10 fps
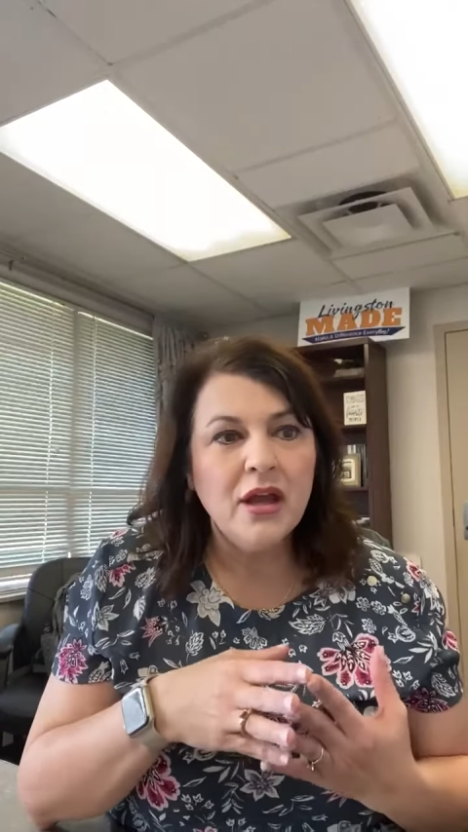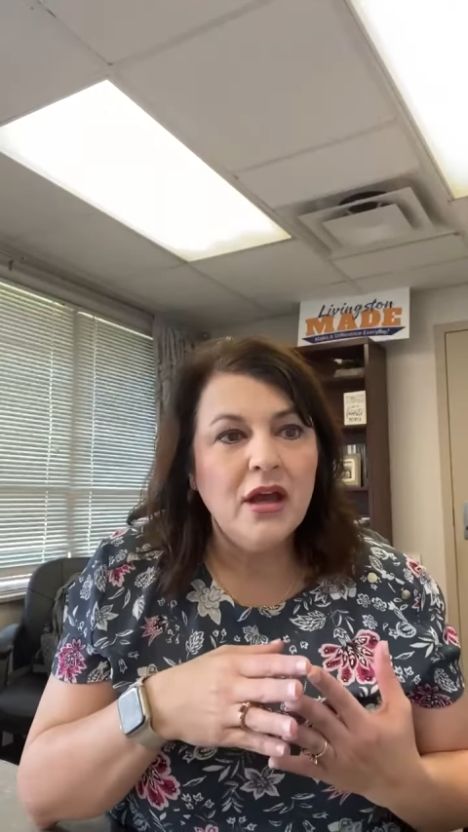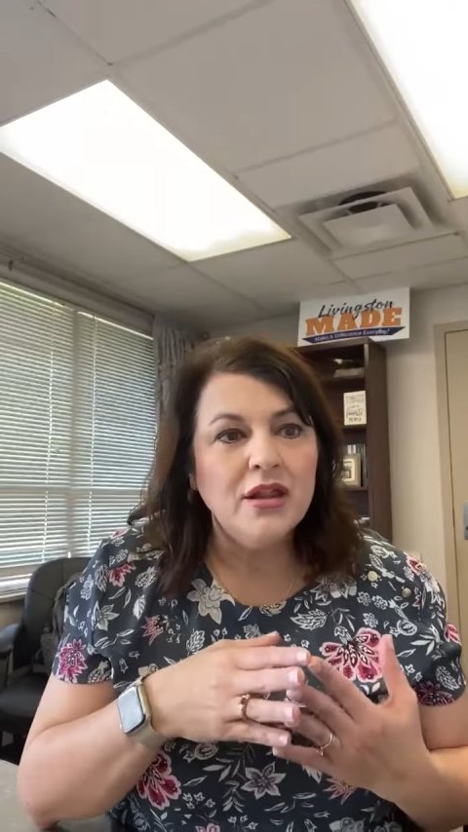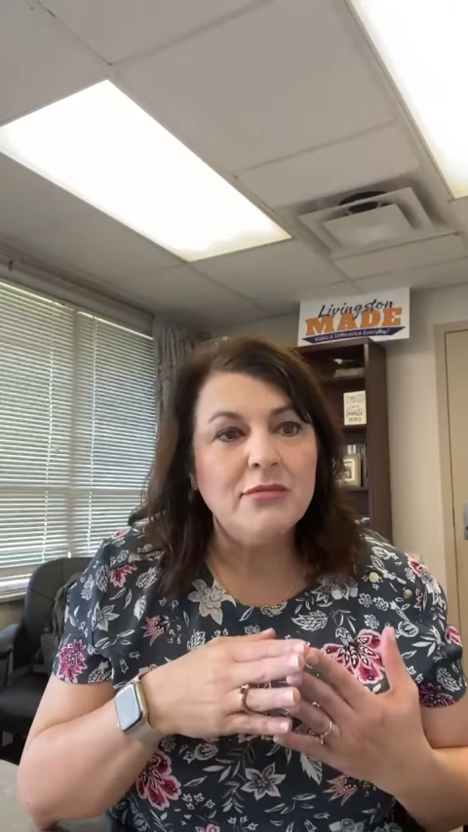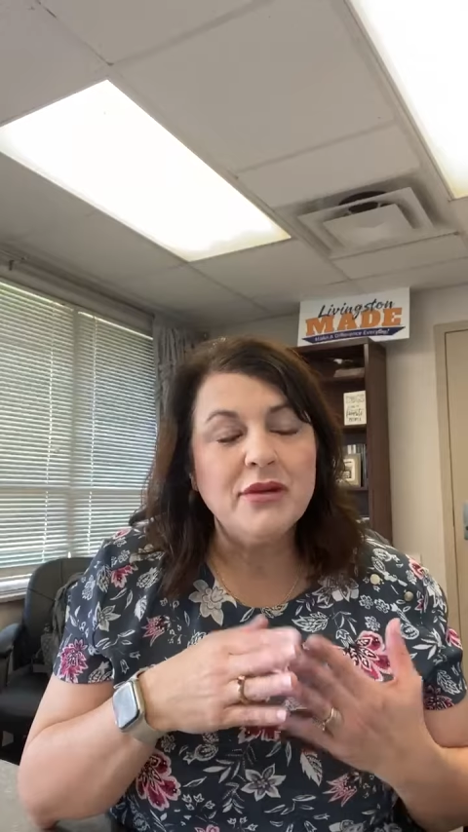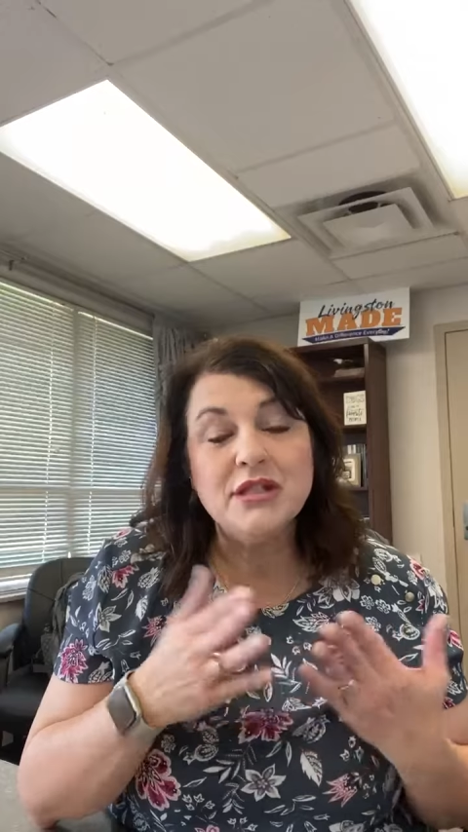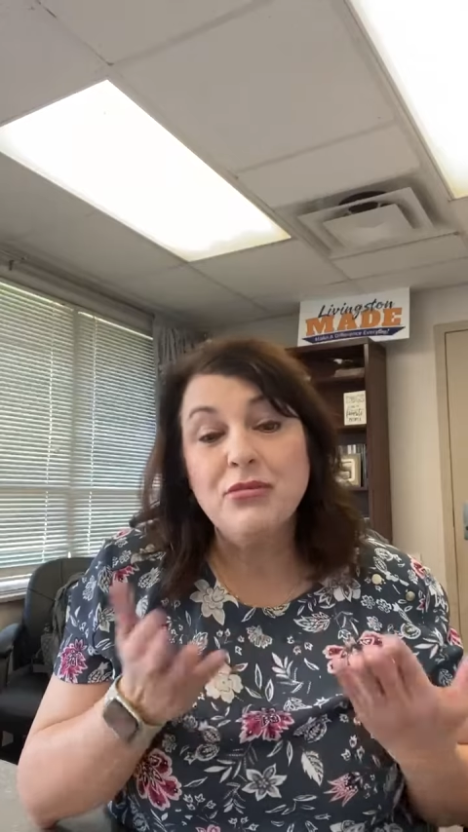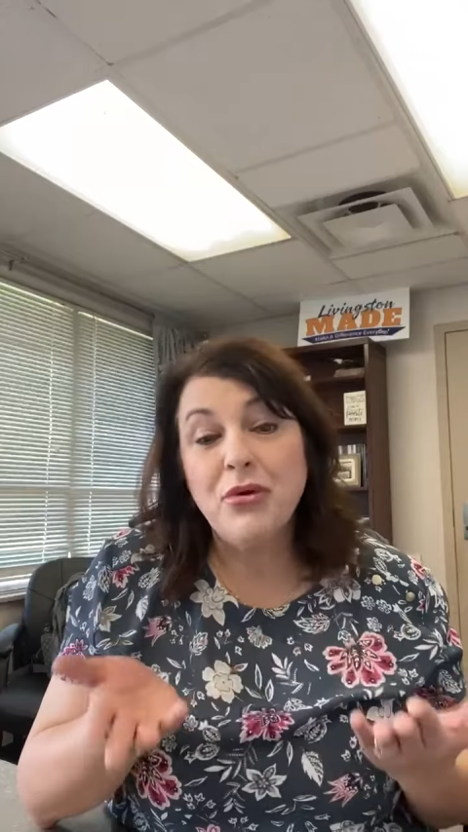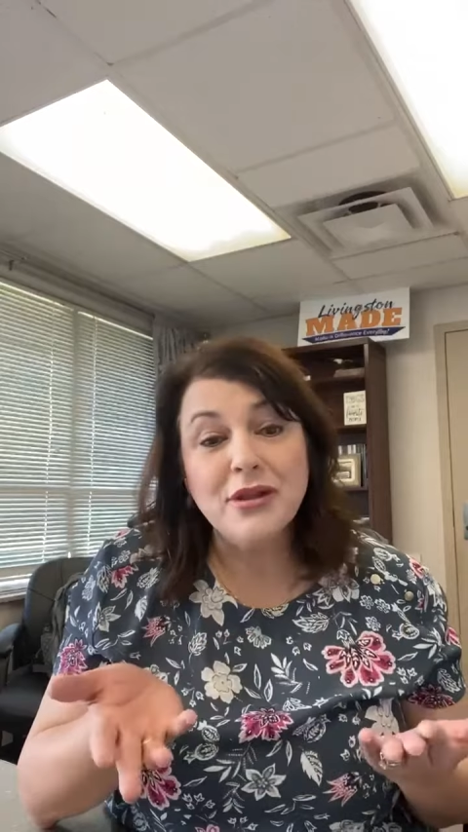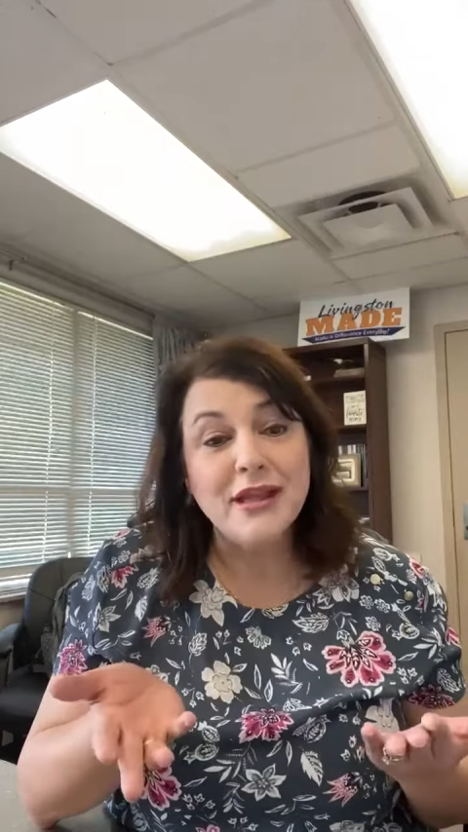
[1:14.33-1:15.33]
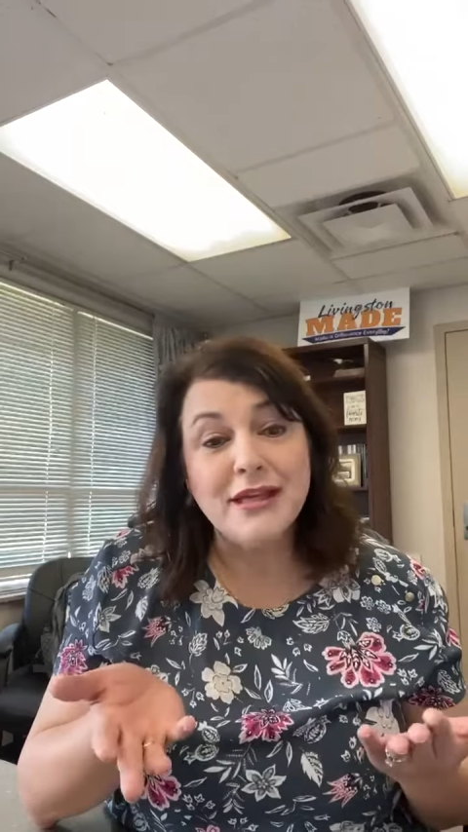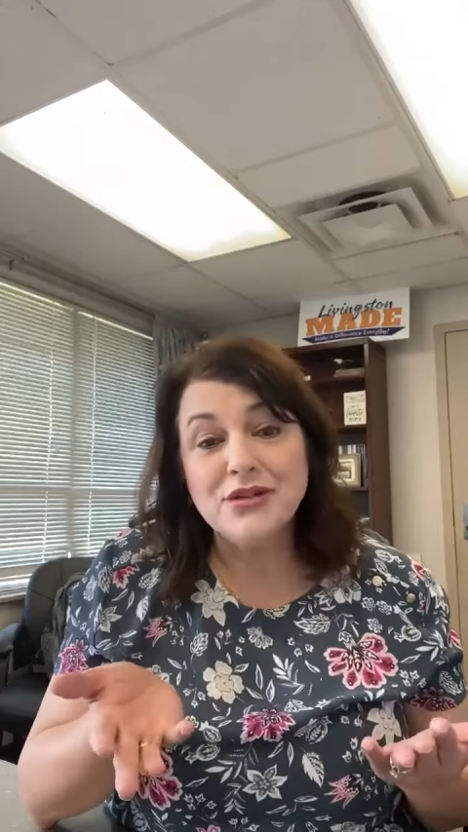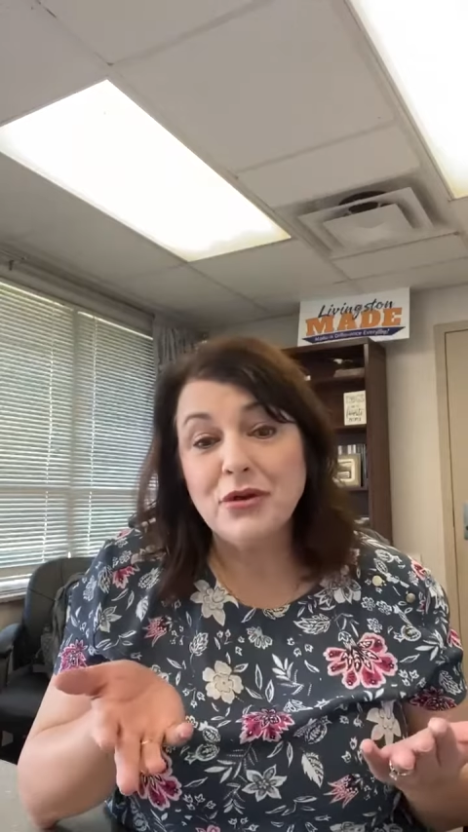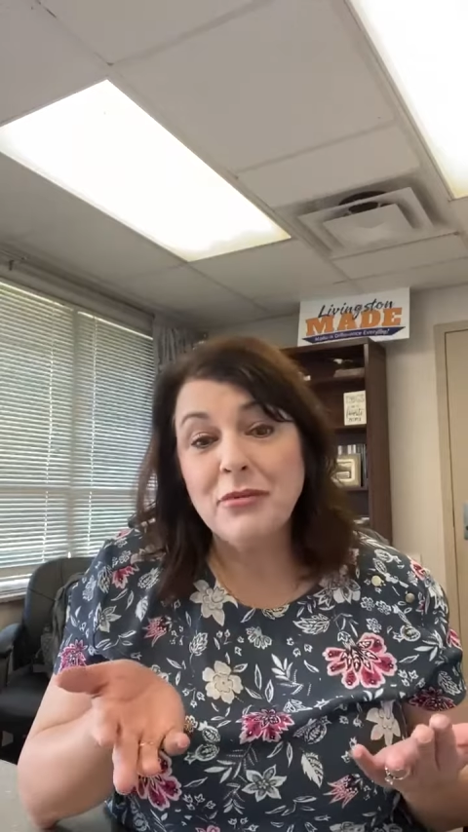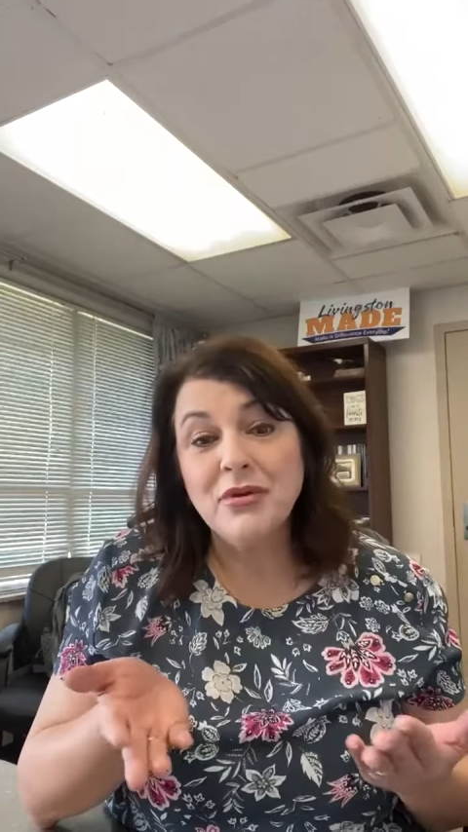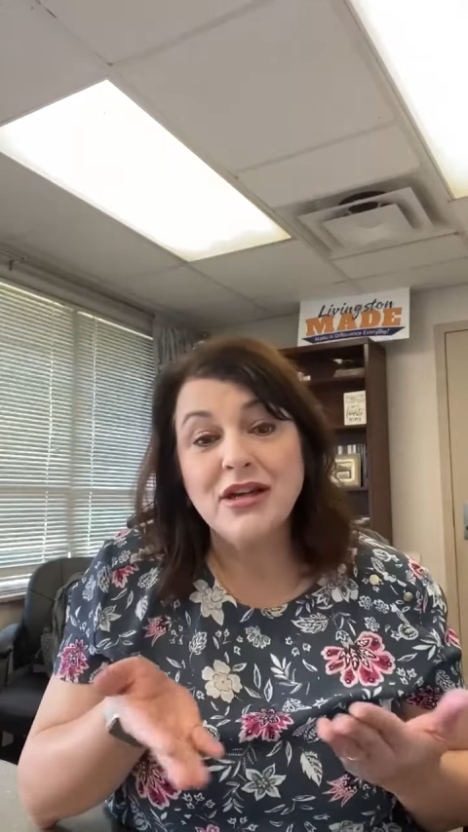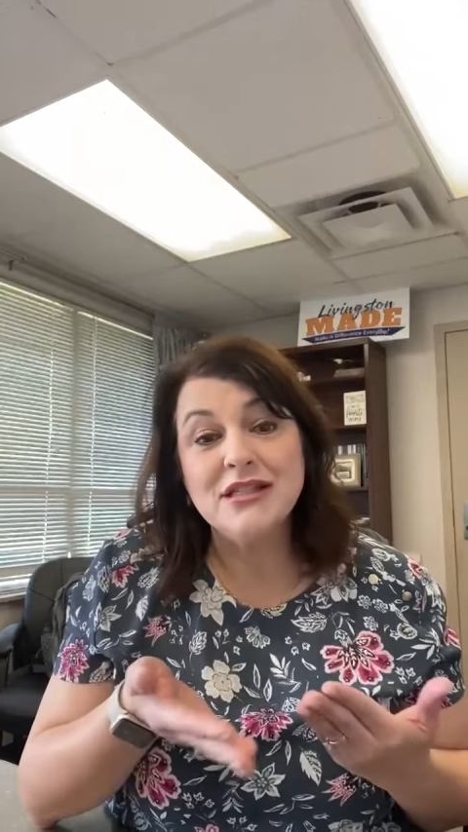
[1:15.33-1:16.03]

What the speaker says: The most important thing to remember is